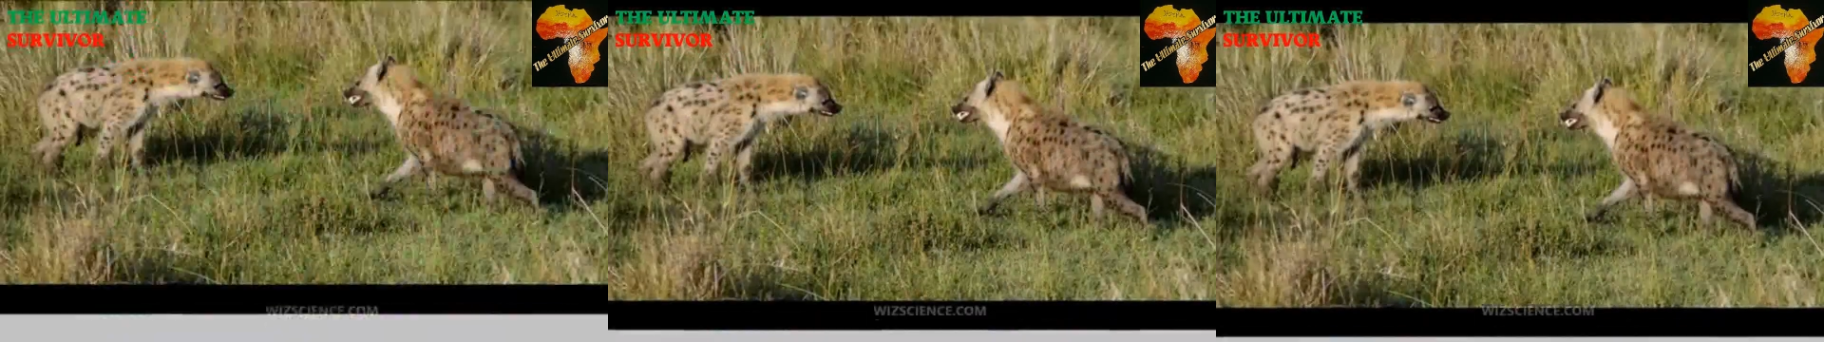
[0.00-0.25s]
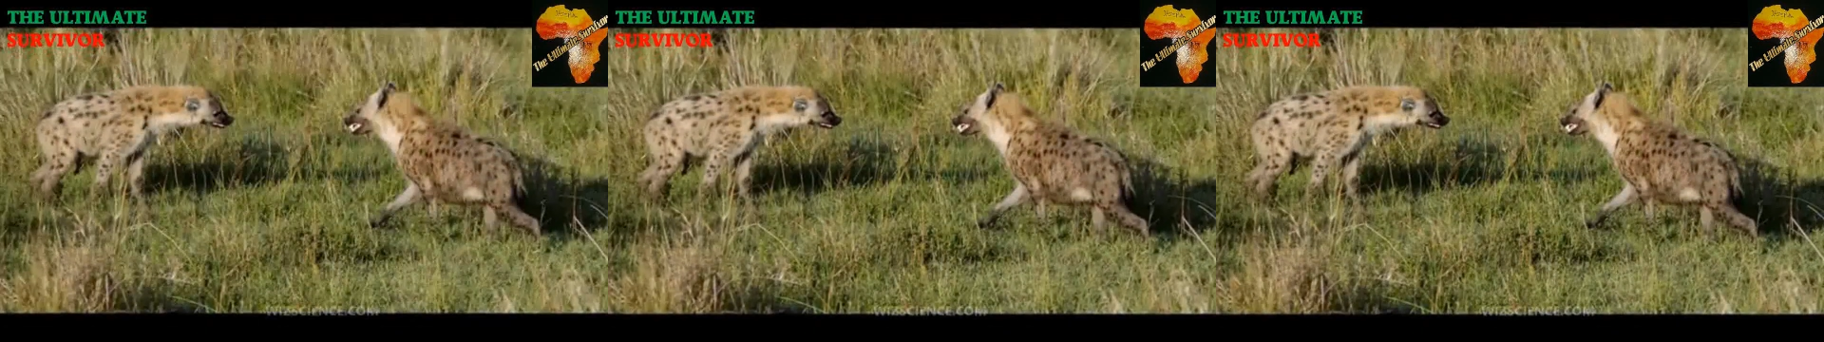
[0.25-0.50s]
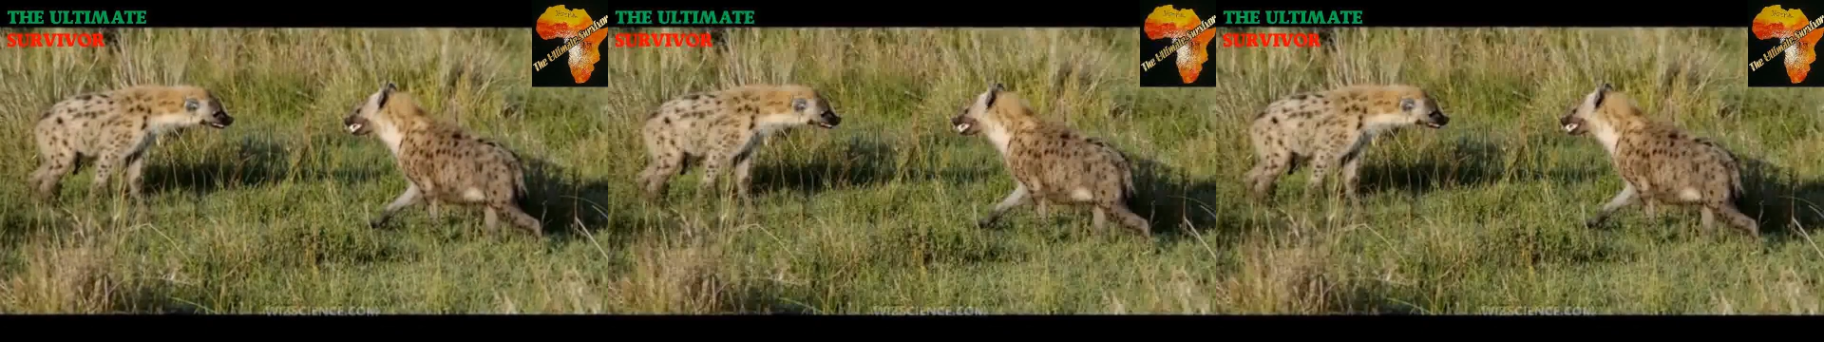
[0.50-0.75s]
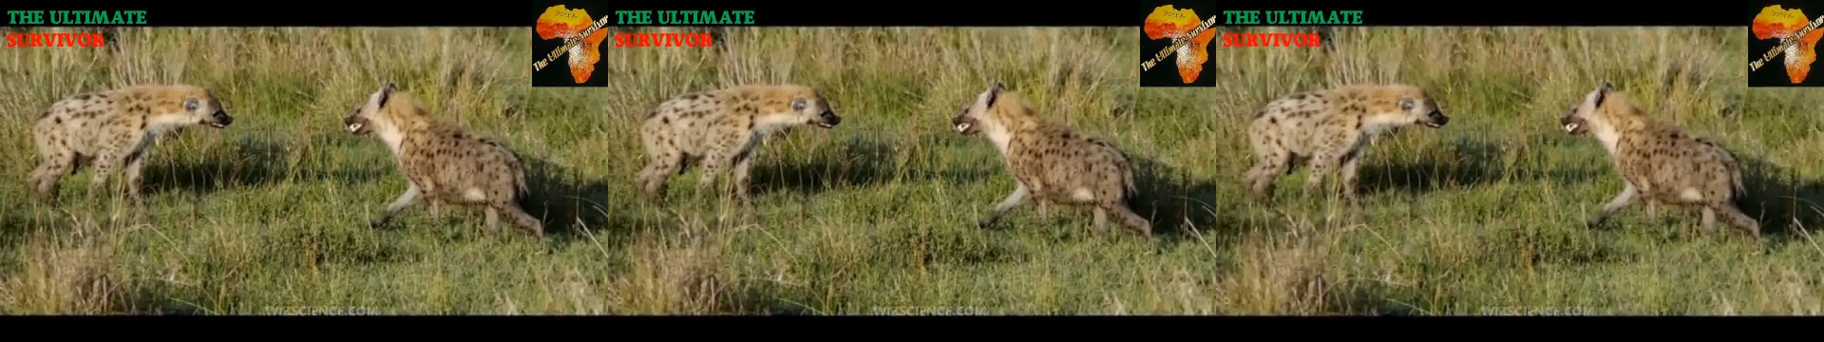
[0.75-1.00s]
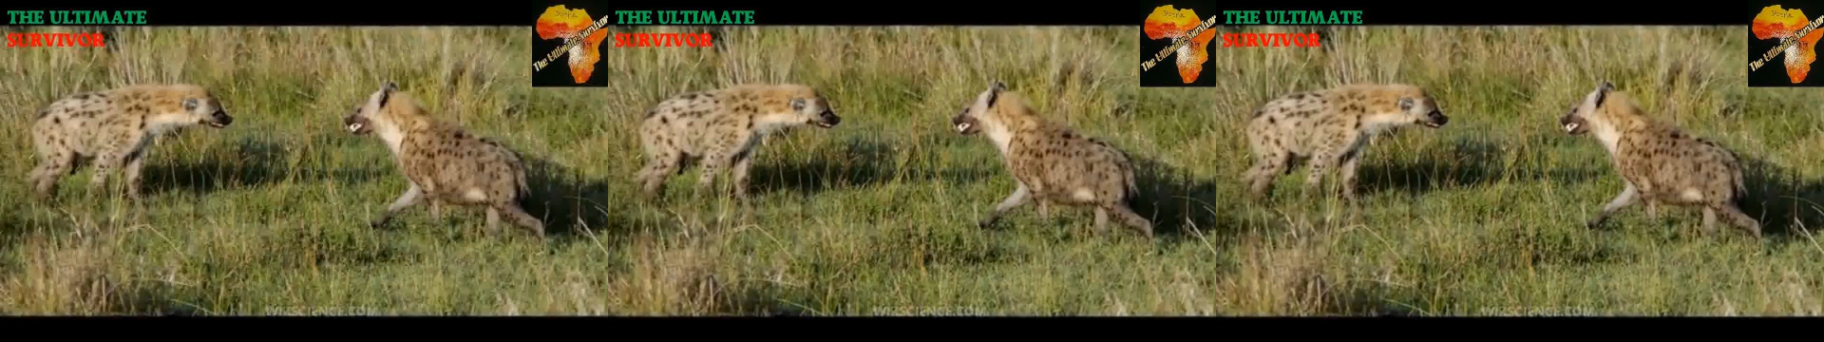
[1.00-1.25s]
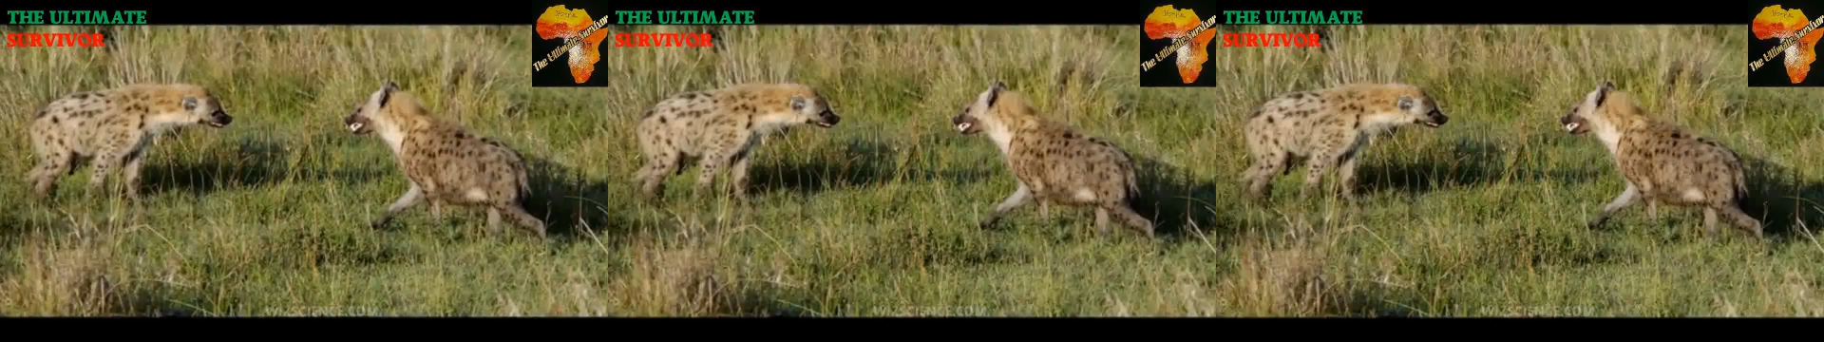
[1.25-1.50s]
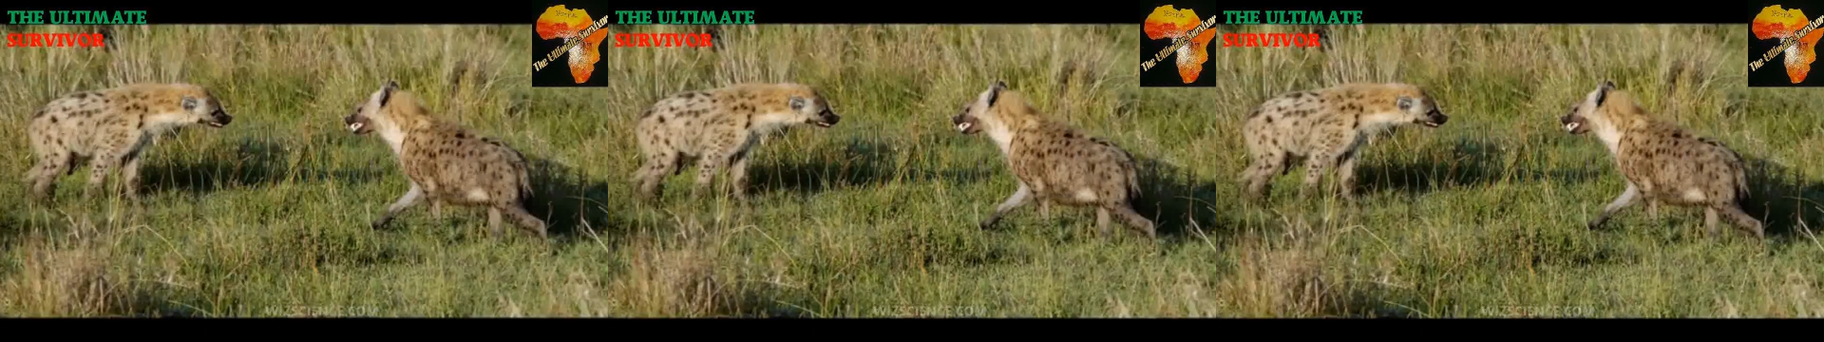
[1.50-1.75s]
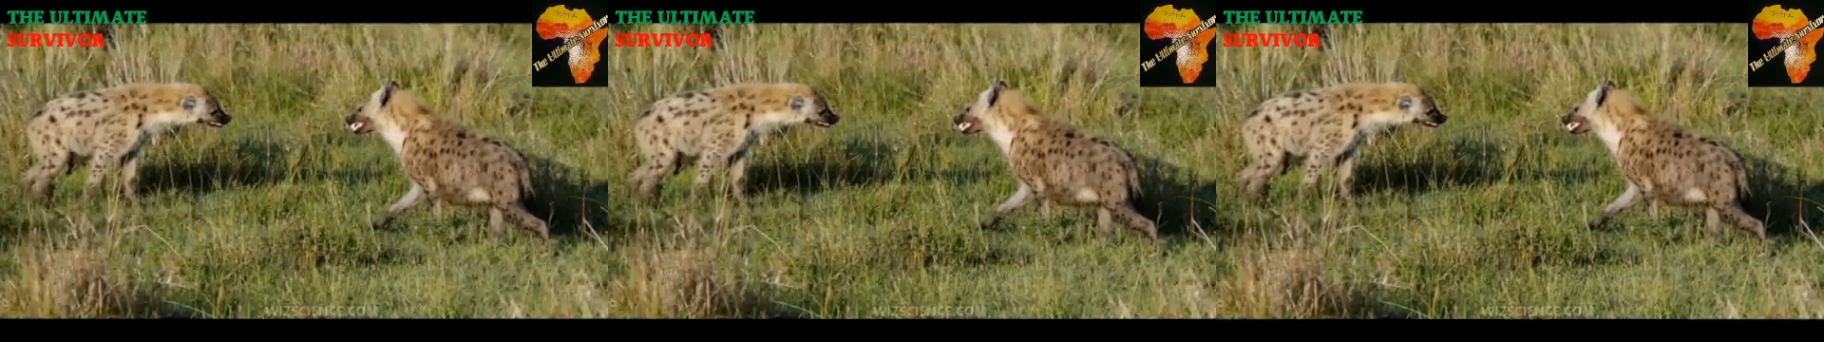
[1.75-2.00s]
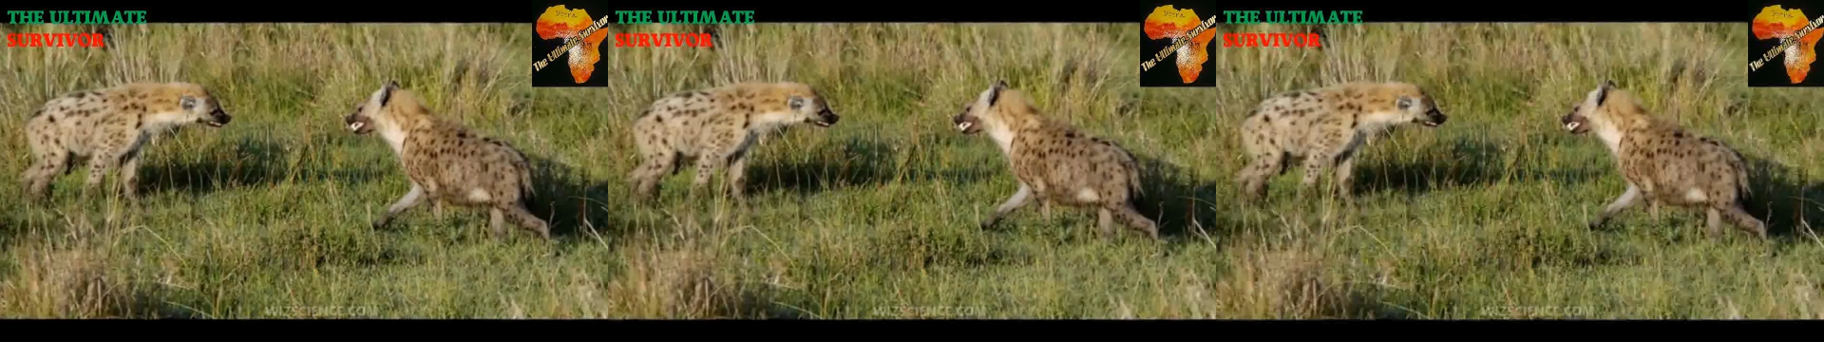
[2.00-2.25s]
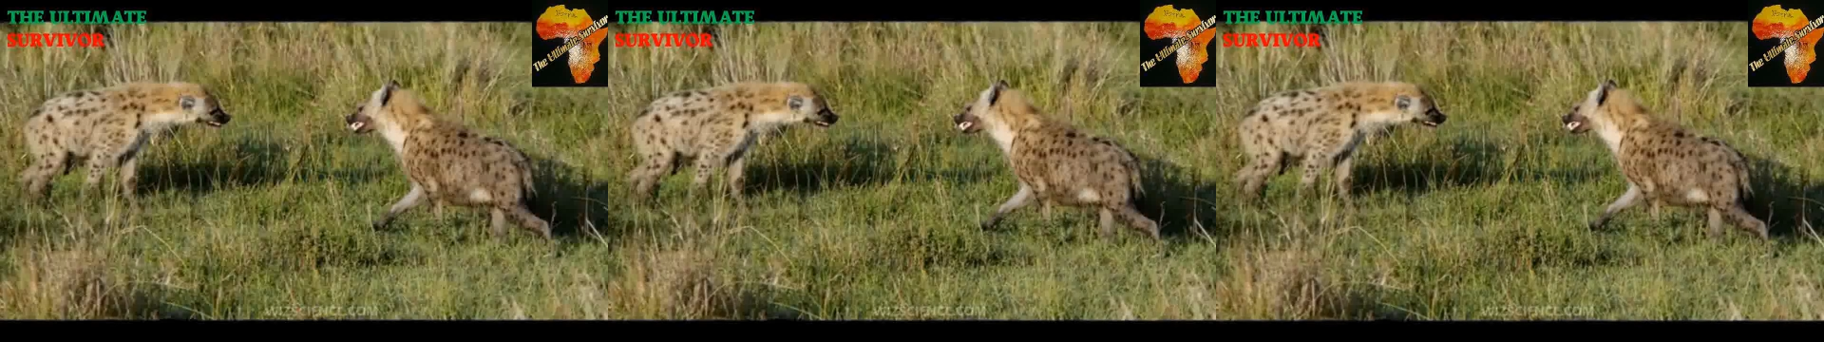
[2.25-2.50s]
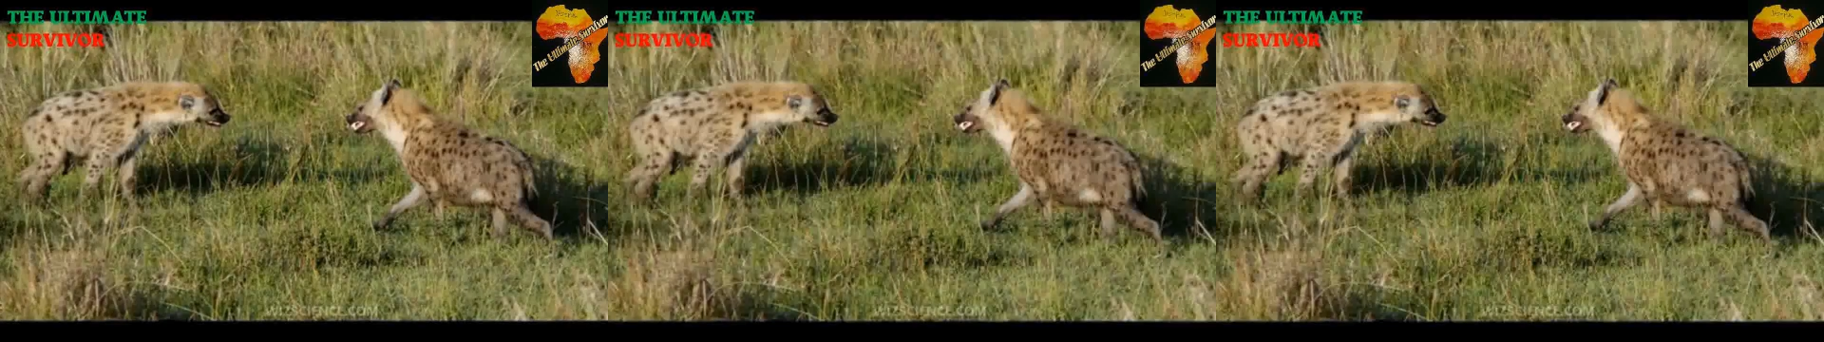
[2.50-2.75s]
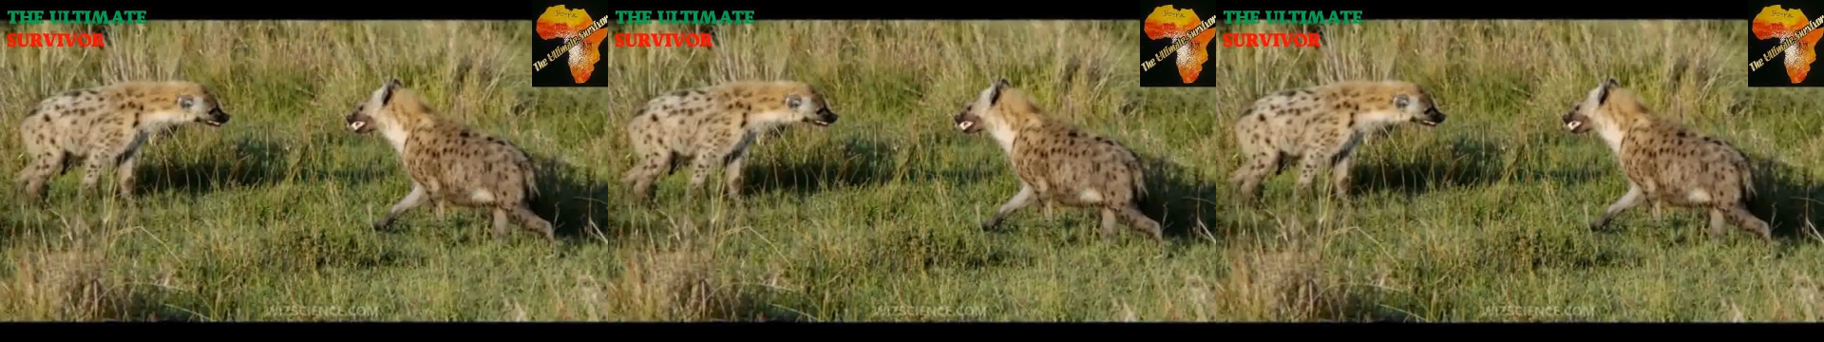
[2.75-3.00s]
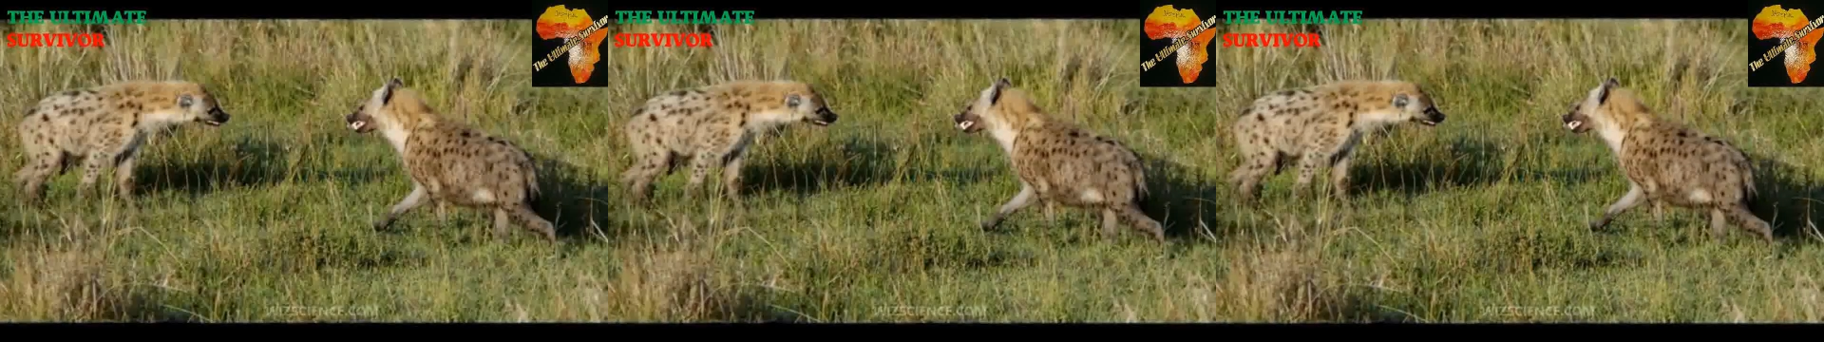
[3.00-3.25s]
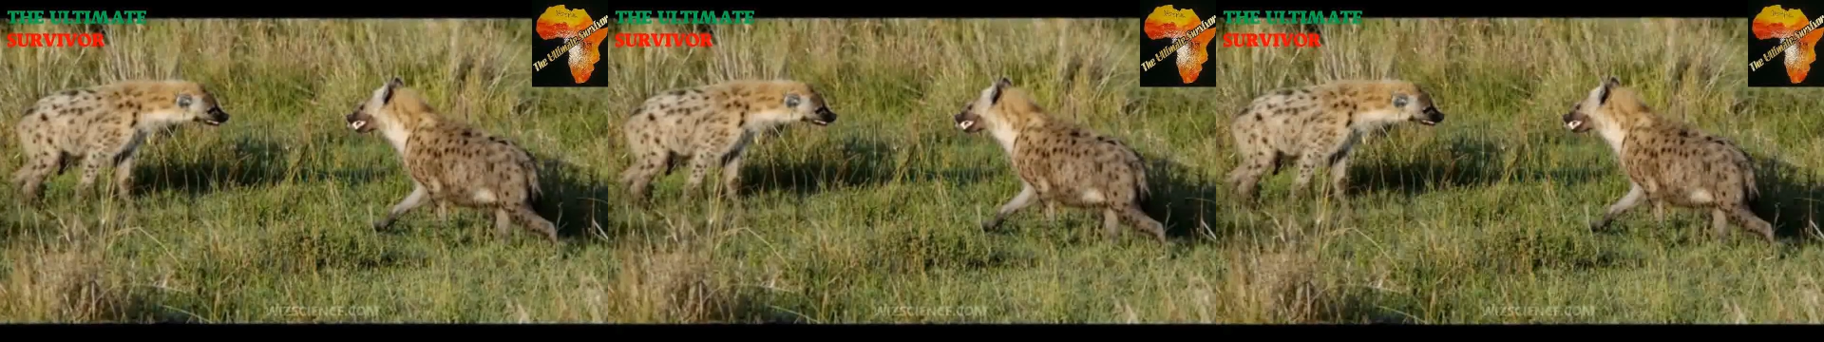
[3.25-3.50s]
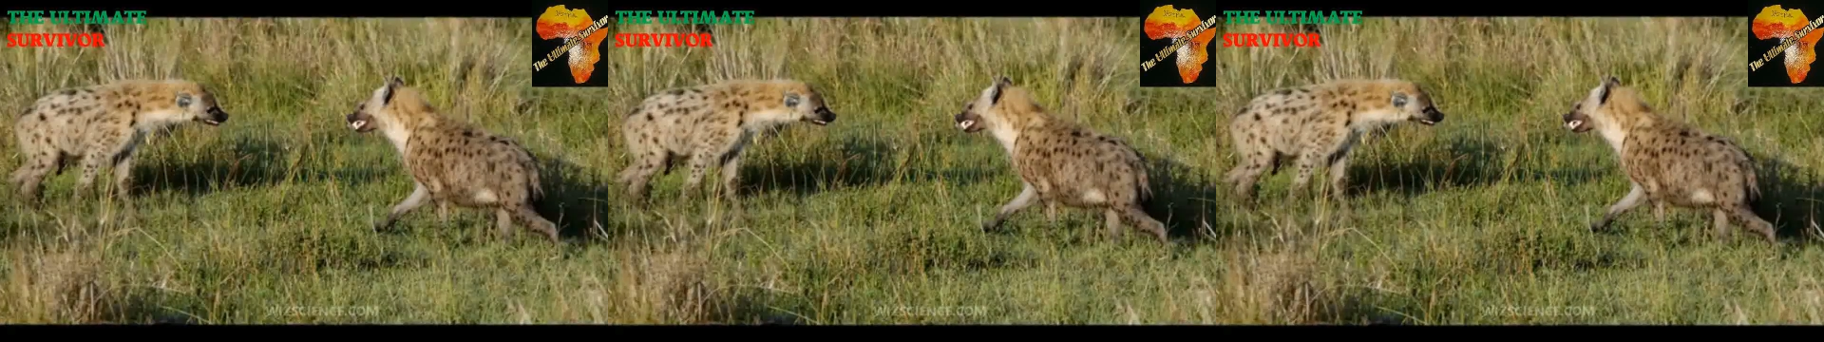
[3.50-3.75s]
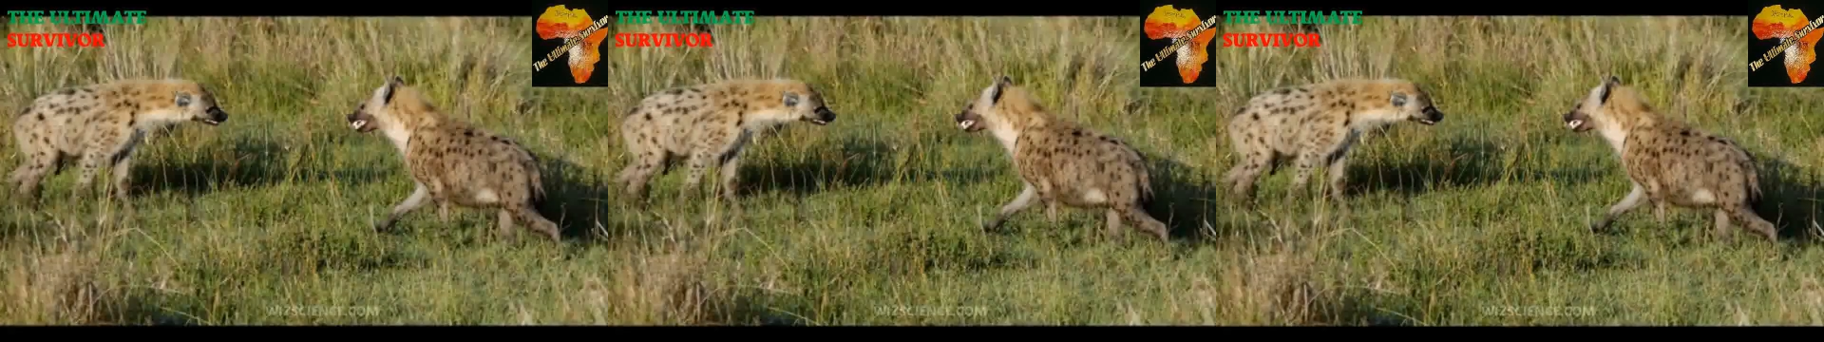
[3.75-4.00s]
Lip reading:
[unreadable: no face in view]